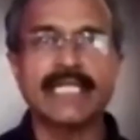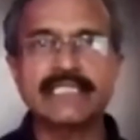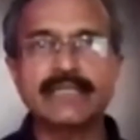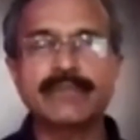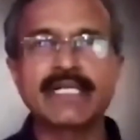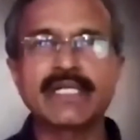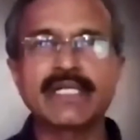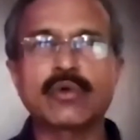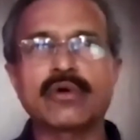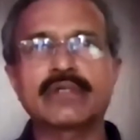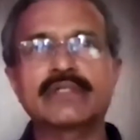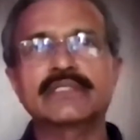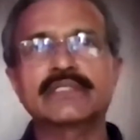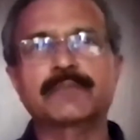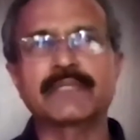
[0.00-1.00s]
Code
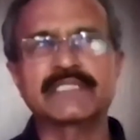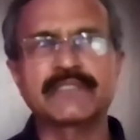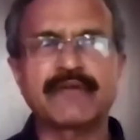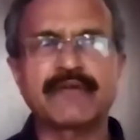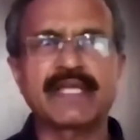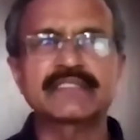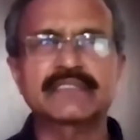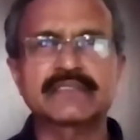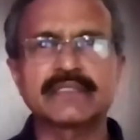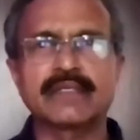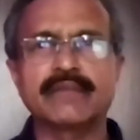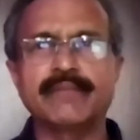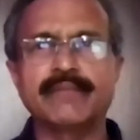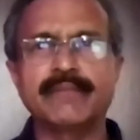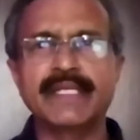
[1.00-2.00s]
specifies
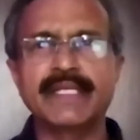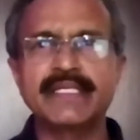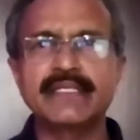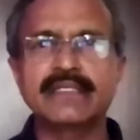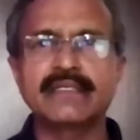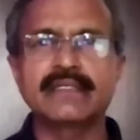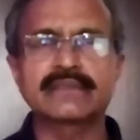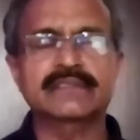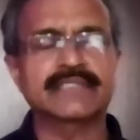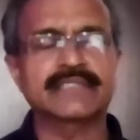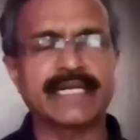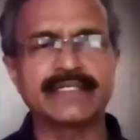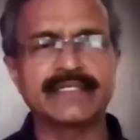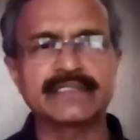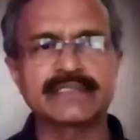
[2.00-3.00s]
many
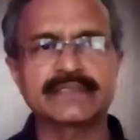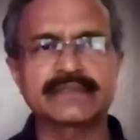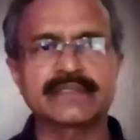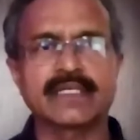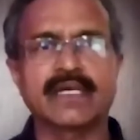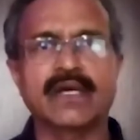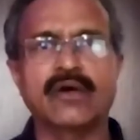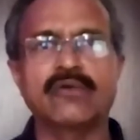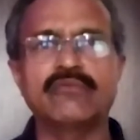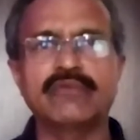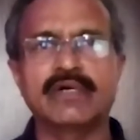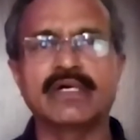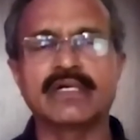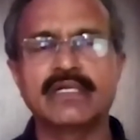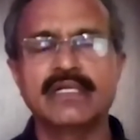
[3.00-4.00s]
standards
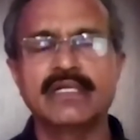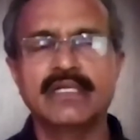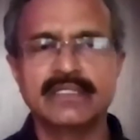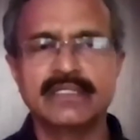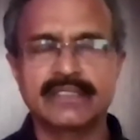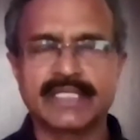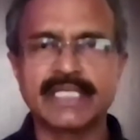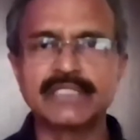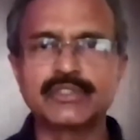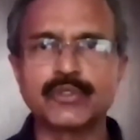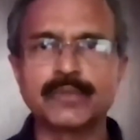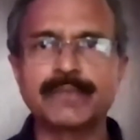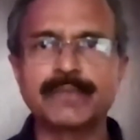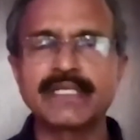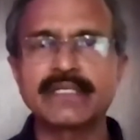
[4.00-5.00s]
how things should
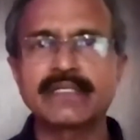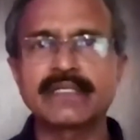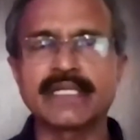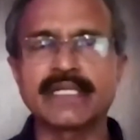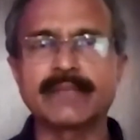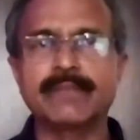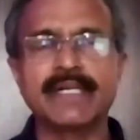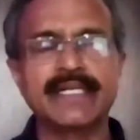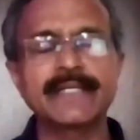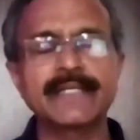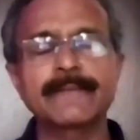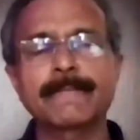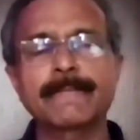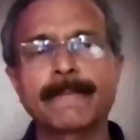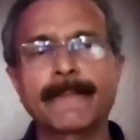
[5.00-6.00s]
be in a building.
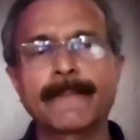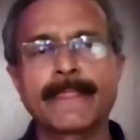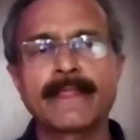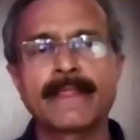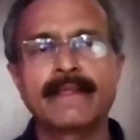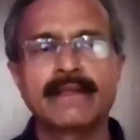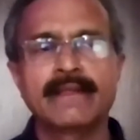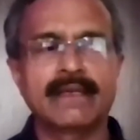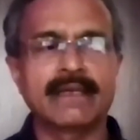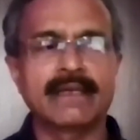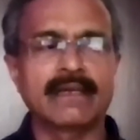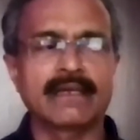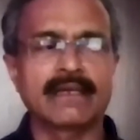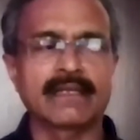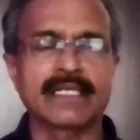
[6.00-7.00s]

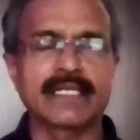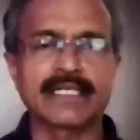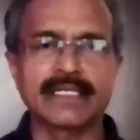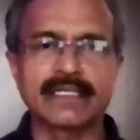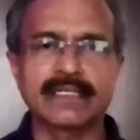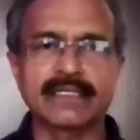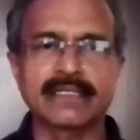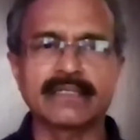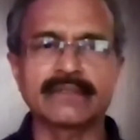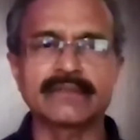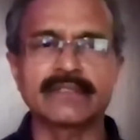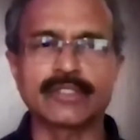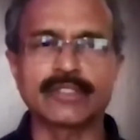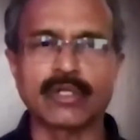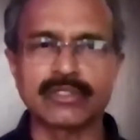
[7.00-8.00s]

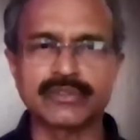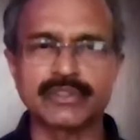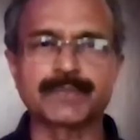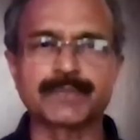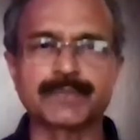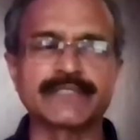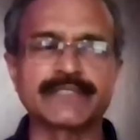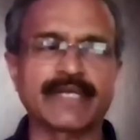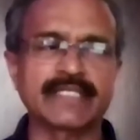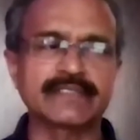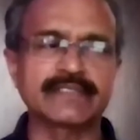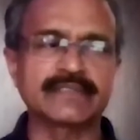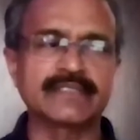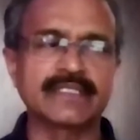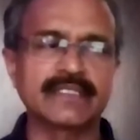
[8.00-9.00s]
It also specifies
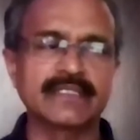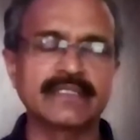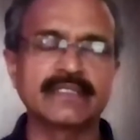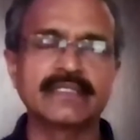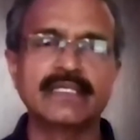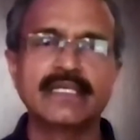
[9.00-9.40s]
the